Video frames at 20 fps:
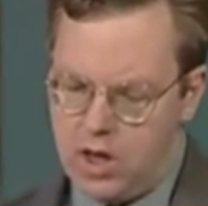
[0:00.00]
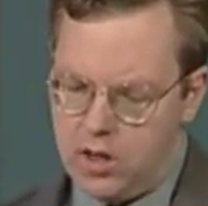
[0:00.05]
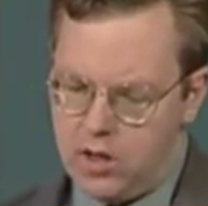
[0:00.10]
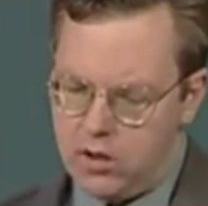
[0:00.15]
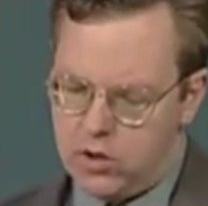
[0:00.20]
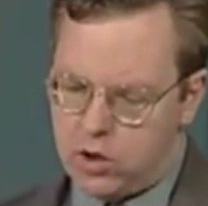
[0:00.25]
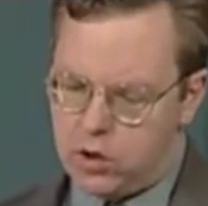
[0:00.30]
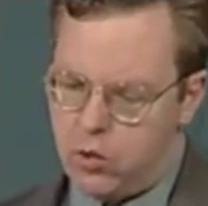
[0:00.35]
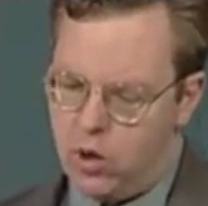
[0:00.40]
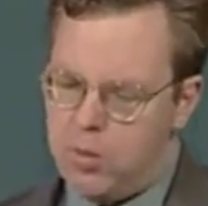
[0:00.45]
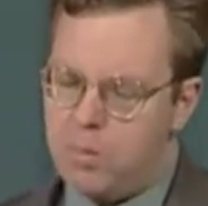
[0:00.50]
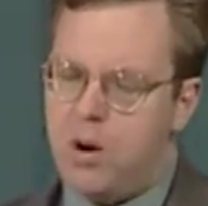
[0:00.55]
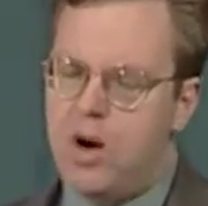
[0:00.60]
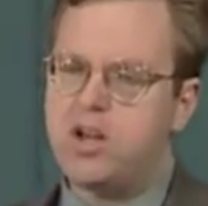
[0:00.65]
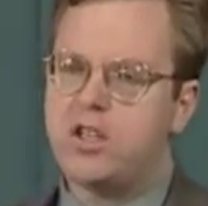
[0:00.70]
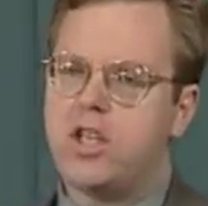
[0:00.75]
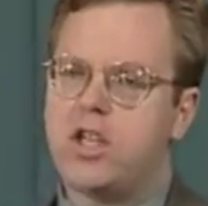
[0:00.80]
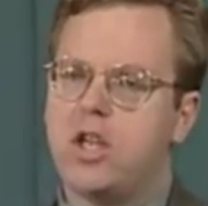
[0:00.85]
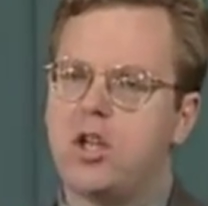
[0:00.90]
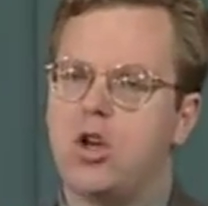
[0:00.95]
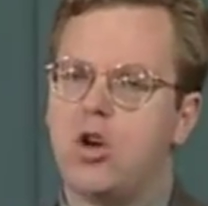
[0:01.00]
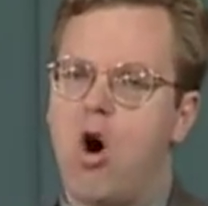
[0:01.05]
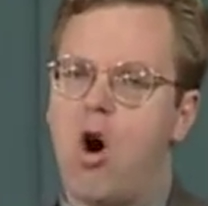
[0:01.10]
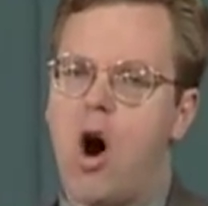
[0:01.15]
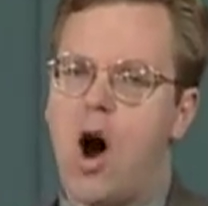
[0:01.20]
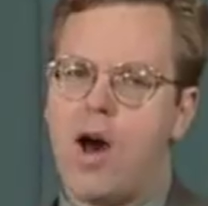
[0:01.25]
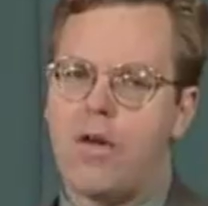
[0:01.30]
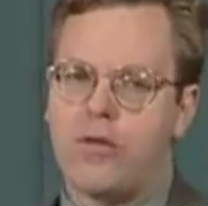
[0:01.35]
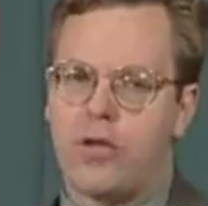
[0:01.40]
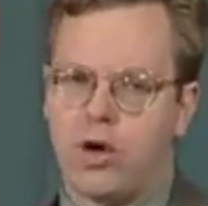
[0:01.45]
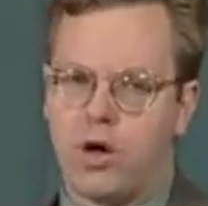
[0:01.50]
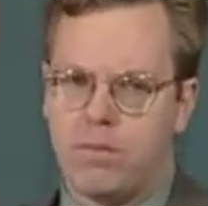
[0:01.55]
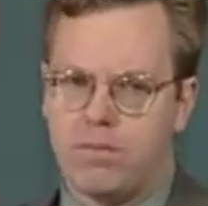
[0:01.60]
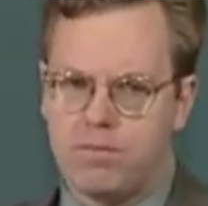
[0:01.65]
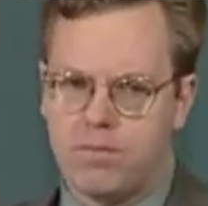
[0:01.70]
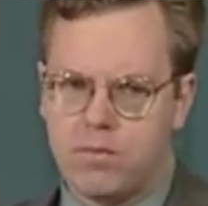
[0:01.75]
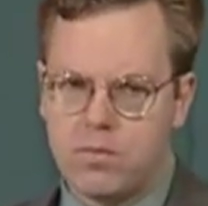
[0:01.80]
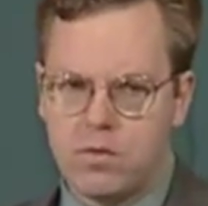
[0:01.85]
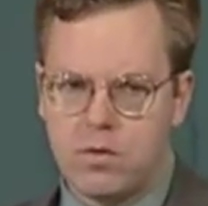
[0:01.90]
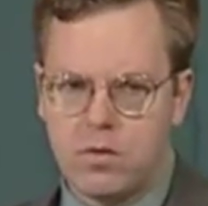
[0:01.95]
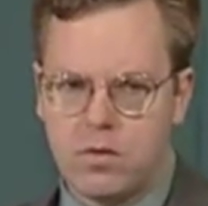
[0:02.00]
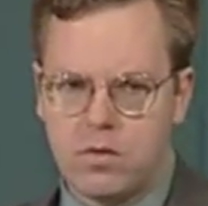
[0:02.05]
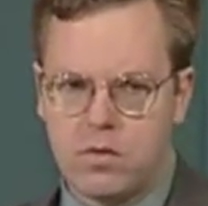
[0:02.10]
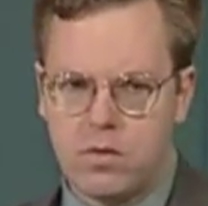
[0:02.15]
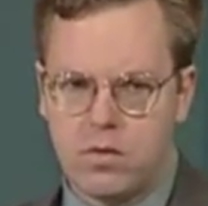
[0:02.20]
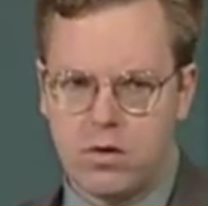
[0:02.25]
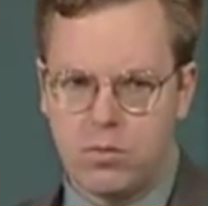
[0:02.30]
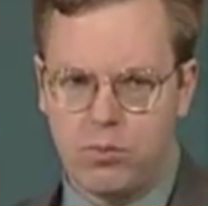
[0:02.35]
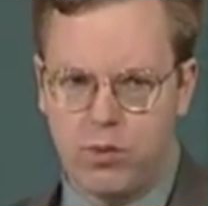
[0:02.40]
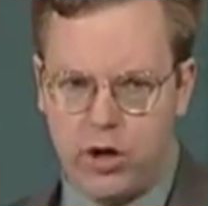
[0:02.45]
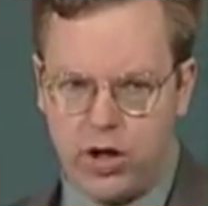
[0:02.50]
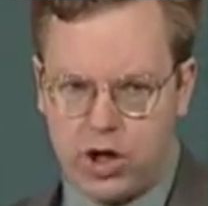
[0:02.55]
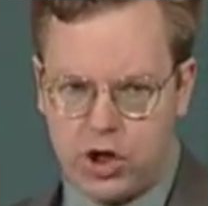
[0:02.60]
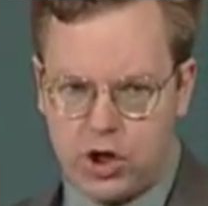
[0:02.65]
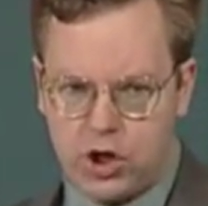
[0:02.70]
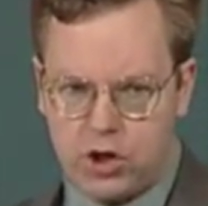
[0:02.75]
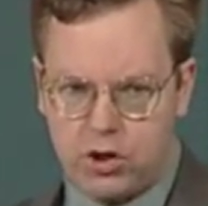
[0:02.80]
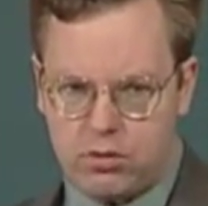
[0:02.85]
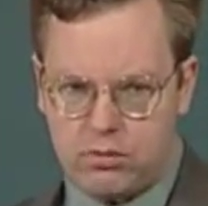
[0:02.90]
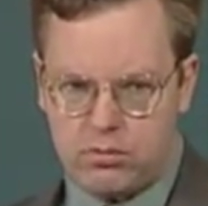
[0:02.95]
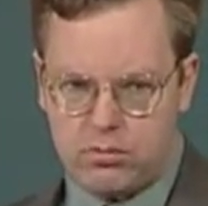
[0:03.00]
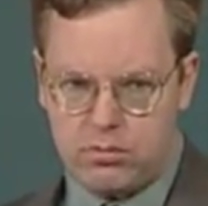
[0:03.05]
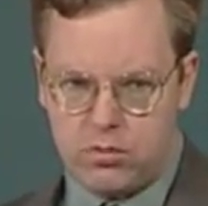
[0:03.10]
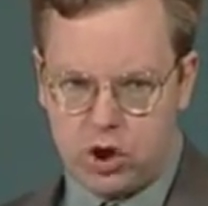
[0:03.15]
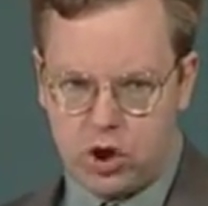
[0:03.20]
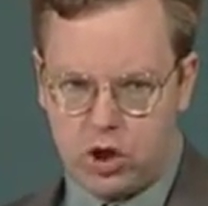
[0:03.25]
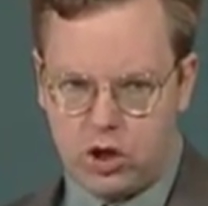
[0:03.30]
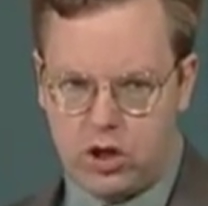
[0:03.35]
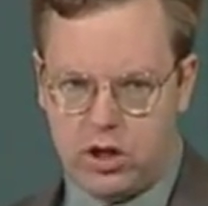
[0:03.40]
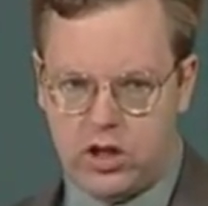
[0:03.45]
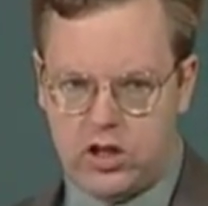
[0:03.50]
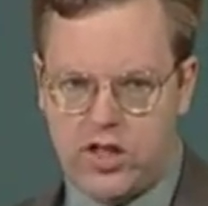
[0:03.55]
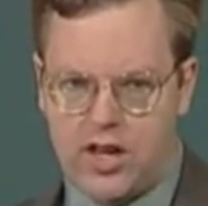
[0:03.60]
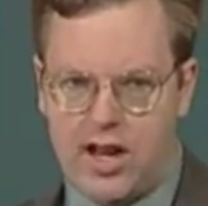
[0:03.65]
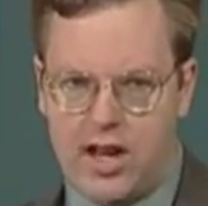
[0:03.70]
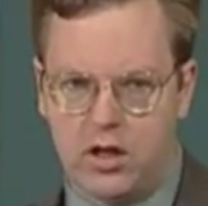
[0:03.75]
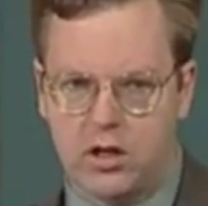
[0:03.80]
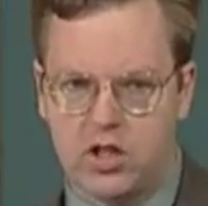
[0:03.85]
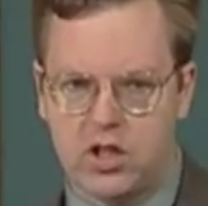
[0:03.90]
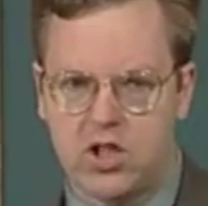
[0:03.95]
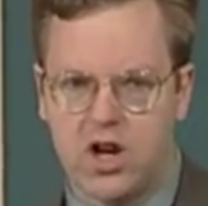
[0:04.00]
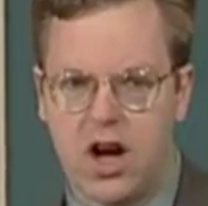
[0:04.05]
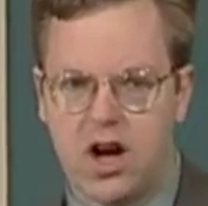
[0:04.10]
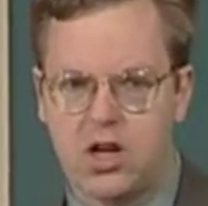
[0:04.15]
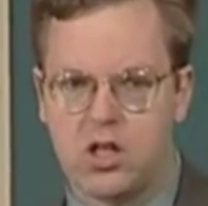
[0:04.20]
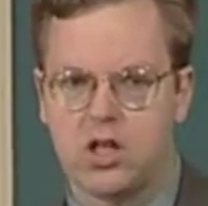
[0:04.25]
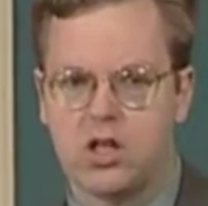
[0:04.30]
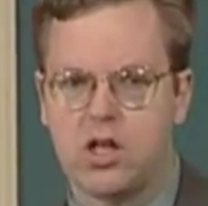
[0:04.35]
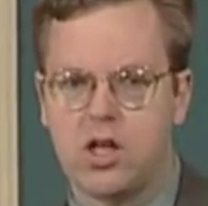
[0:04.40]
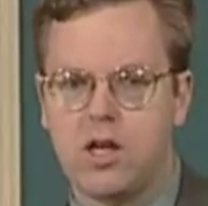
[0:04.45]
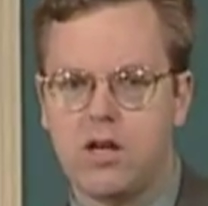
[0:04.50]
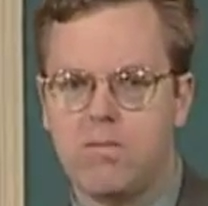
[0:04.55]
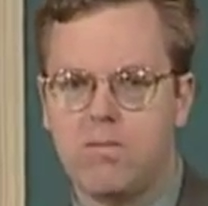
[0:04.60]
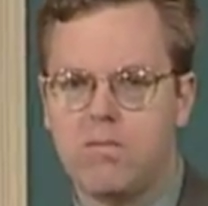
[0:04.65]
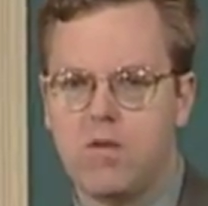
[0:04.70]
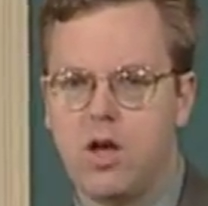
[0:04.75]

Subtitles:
There's one particular author, the British journalist Aldous Huxley,